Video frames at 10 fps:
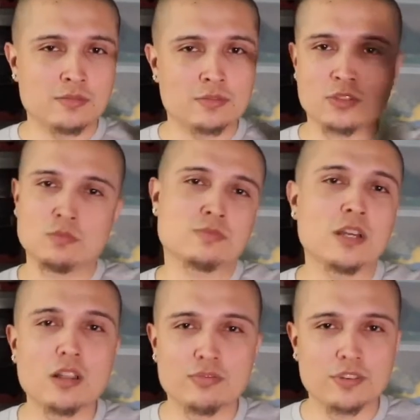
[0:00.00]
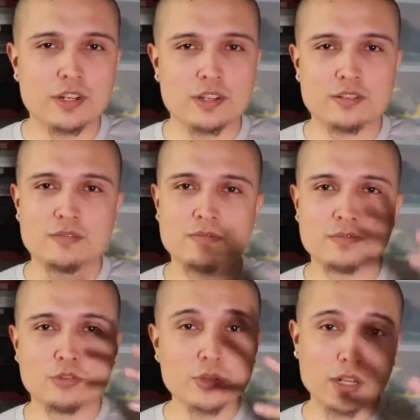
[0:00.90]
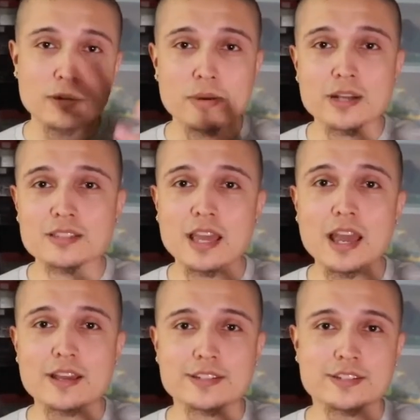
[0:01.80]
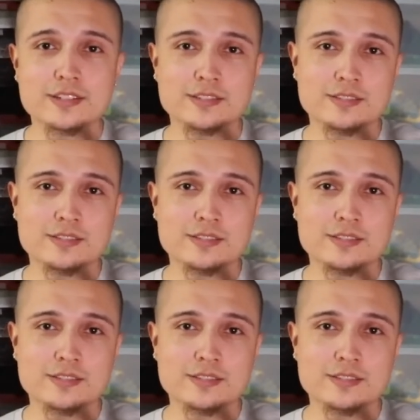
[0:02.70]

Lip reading: So tell a friend. $300 cash.